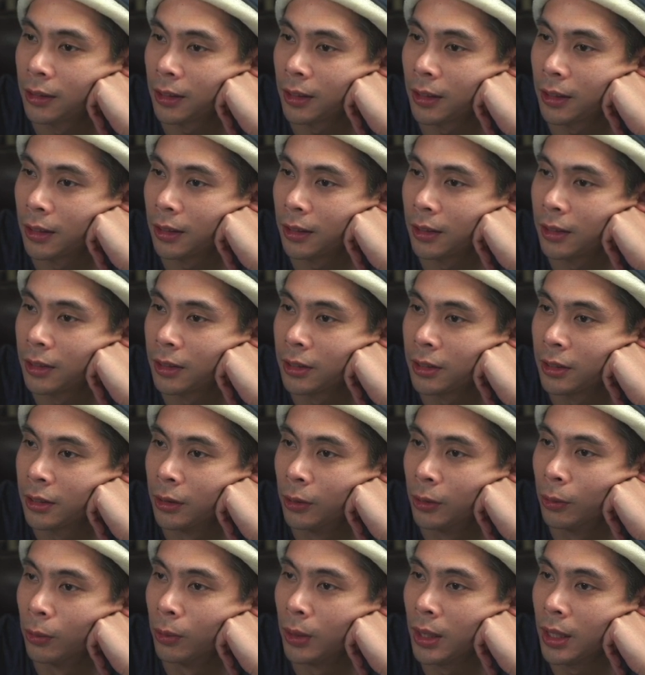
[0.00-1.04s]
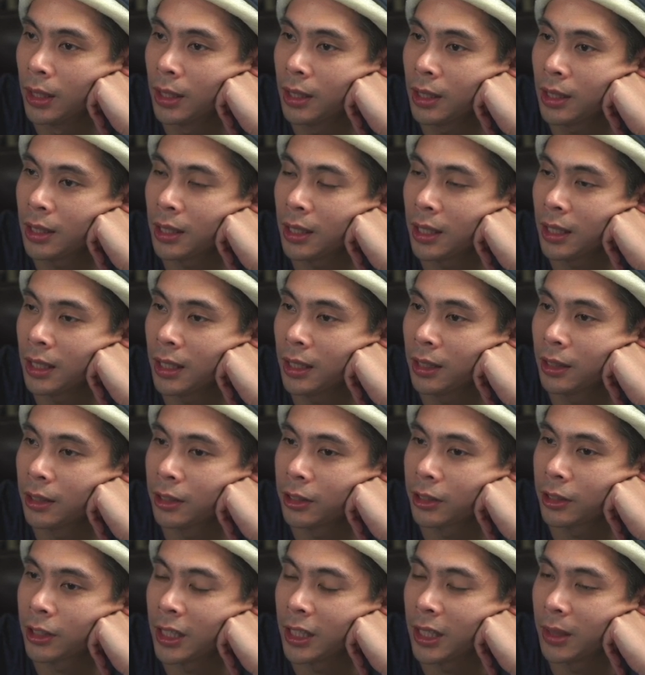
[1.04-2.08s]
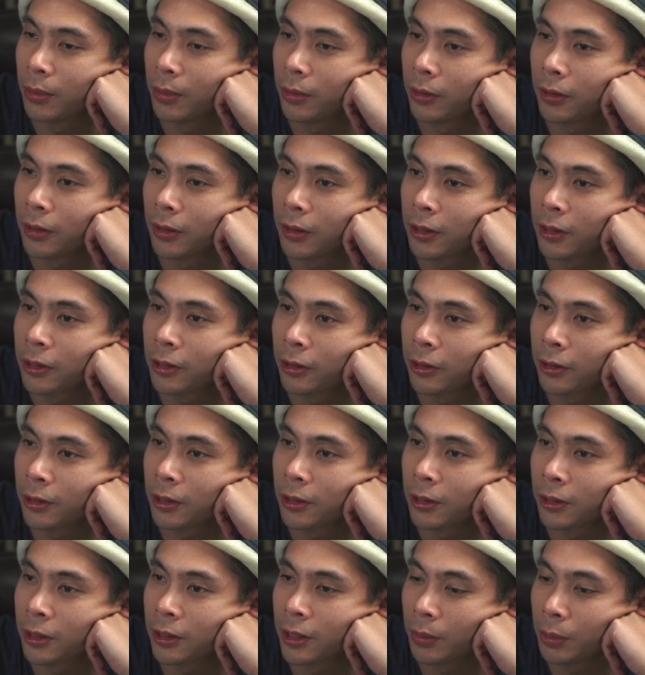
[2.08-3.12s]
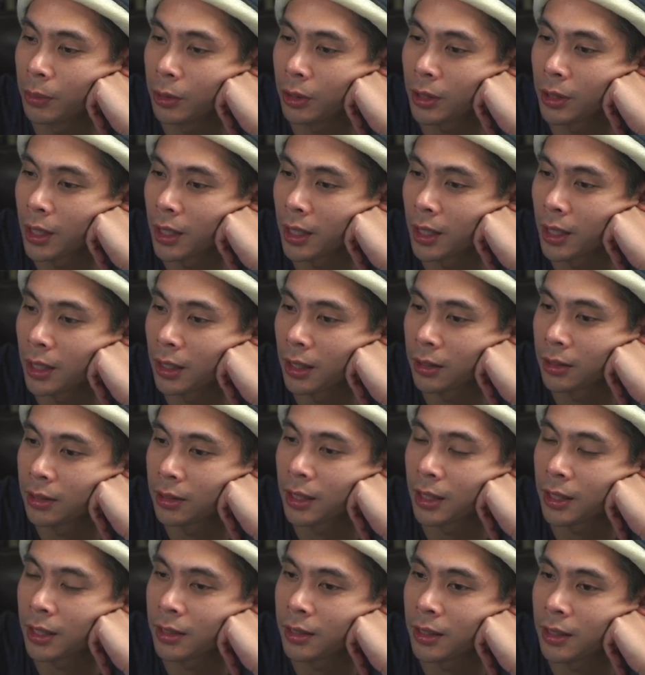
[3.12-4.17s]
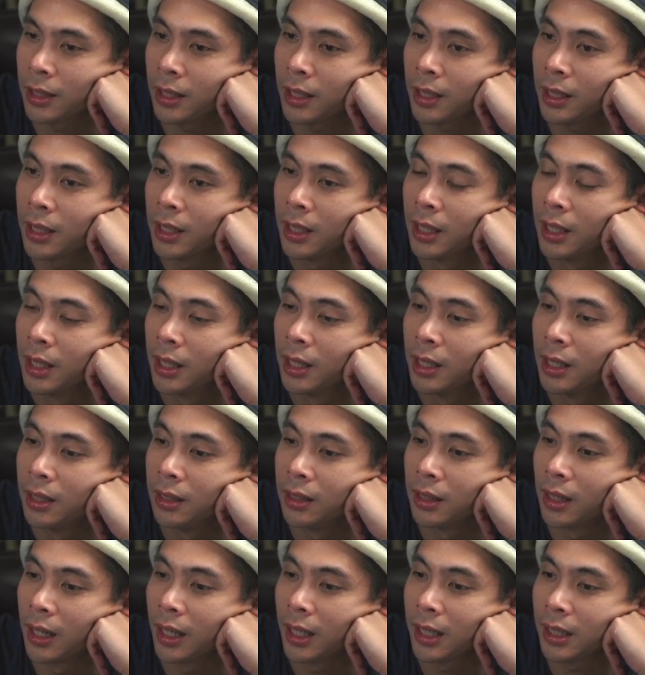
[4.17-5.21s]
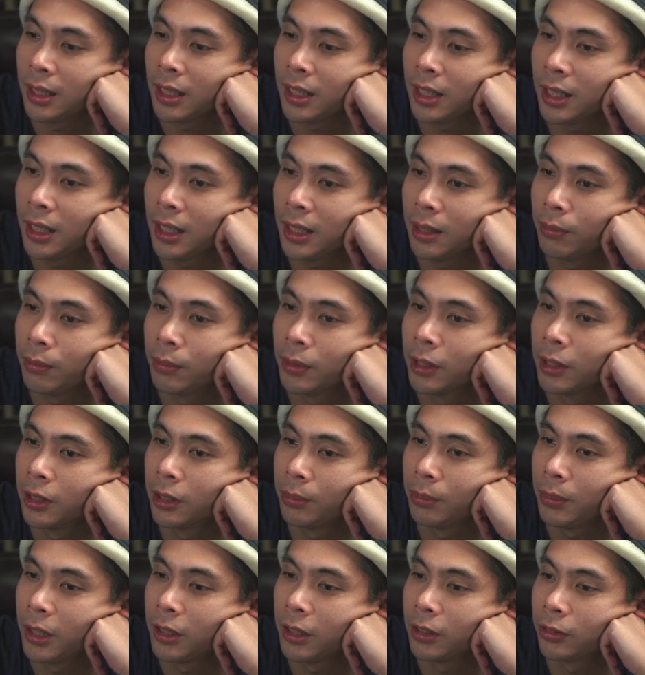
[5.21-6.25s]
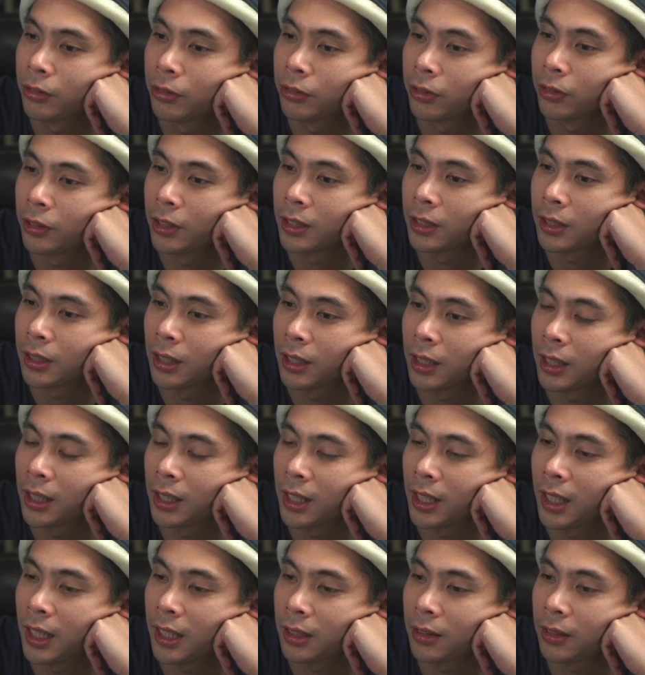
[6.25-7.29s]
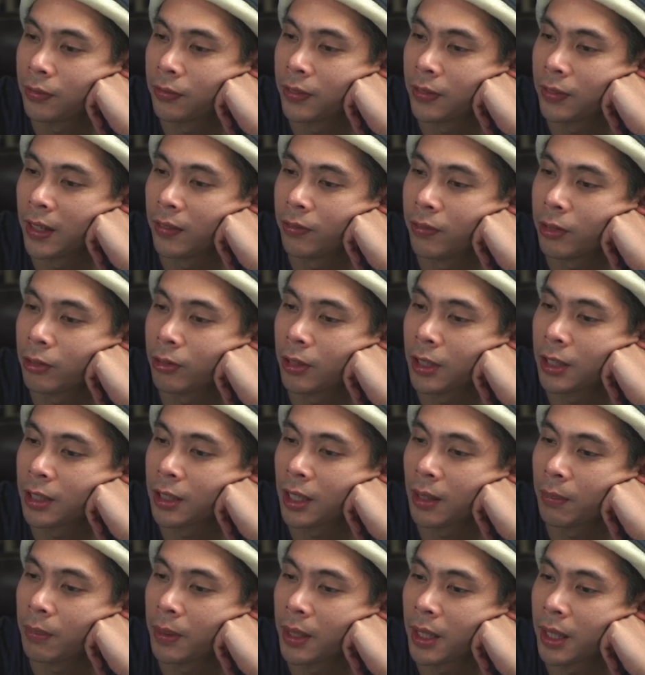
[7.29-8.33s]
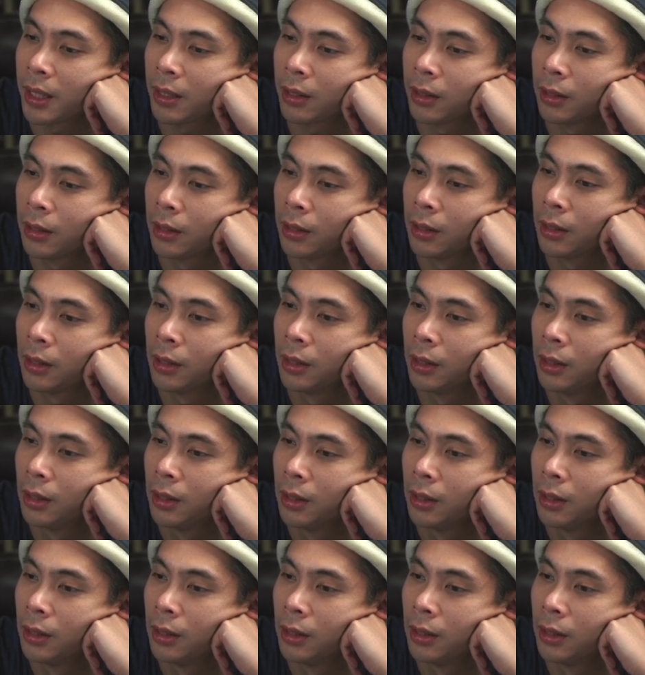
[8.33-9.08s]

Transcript: look at this. Win keyless keyboard. So it's a WKL60, 19mm front height, 5-degree typing angle,